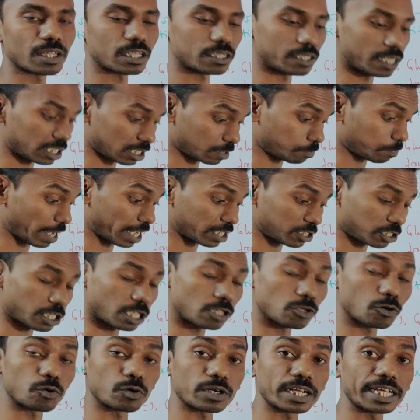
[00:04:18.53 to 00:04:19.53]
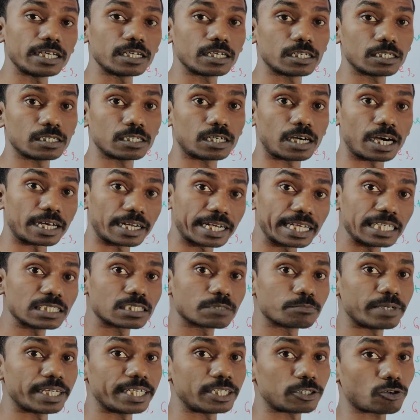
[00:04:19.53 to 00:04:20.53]
The spatial
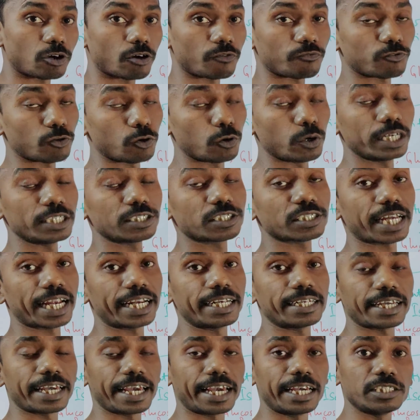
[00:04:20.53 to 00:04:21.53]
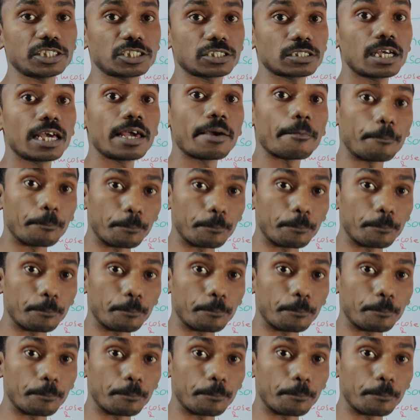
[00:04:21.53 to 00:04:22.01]
arrangement of OH and H